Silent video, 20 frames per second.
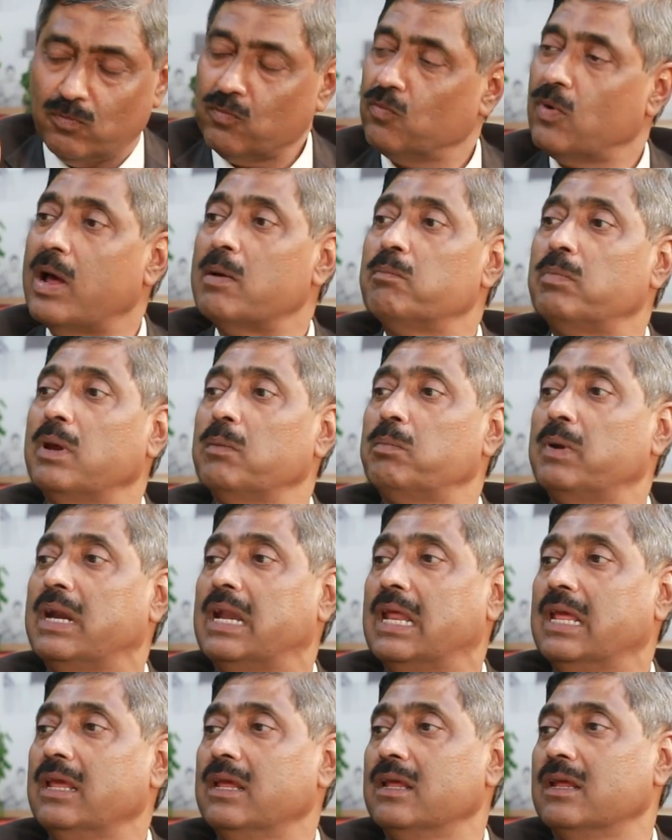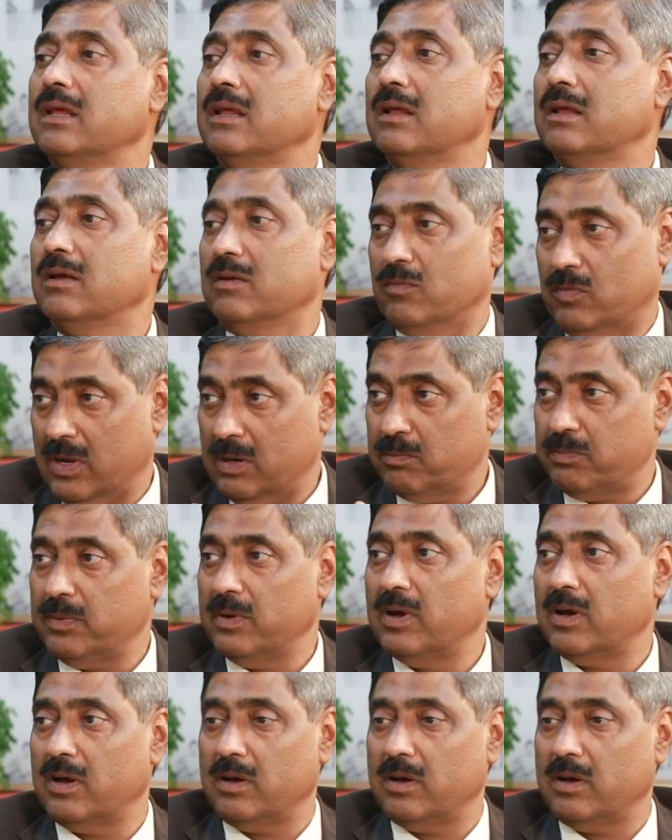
one PPT, one